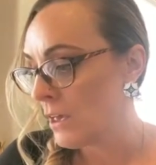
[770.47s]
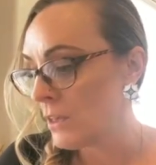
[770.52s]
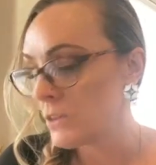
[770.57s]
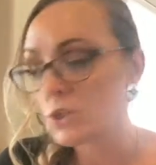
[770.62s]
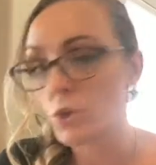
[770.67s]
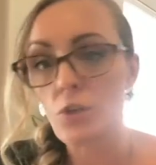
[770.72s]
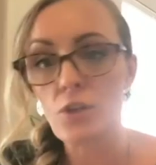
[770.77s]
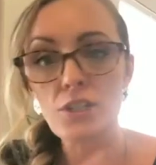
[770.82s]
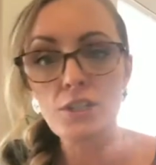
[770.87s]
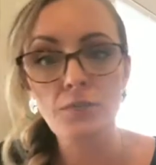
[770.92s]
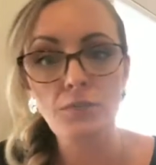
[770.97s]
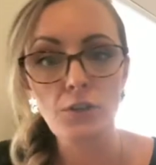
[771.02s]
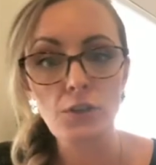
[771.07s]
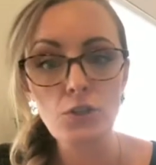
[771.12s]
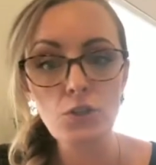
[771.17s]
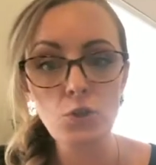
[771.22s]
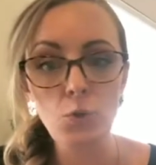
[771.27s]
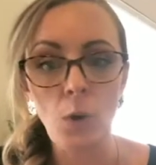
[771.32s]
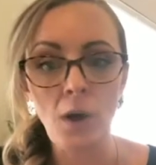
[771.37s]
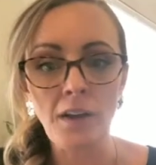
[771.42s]
So this
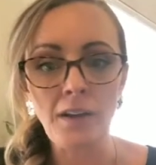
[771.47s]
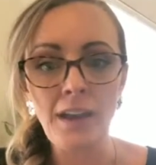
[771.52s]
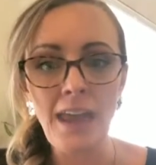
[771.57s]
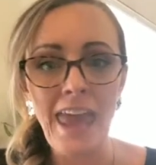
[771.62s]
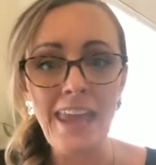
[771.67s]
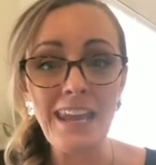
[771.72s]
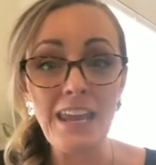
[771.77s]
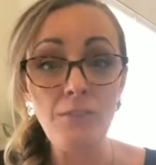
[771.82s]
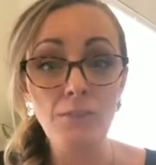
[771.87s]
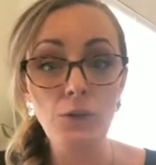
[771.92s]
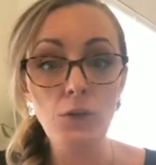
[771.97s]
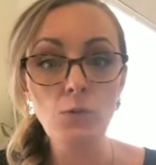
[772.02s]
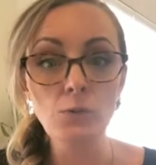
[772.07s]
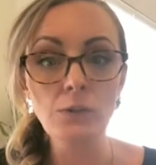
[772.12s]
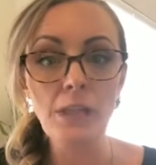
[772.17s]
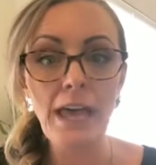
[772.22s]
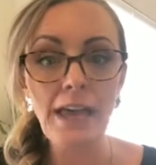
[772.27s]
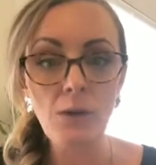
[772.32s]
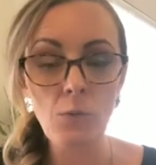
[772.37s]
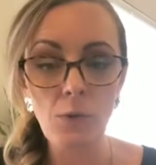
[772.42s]
first one, and if you
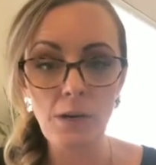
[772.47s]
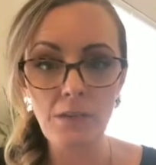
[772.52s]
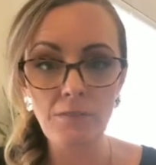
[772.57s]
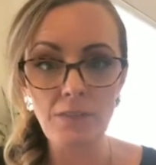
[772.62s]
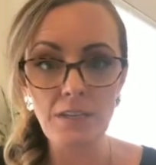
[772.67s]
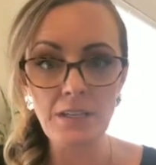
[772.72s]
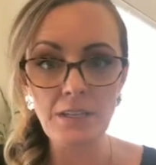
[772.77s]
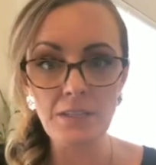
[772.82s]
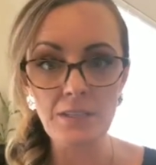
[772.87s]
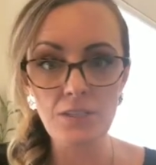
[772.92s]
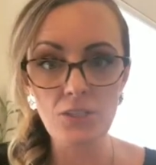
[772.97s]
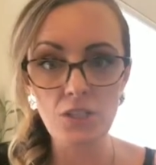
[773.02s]
like one of these,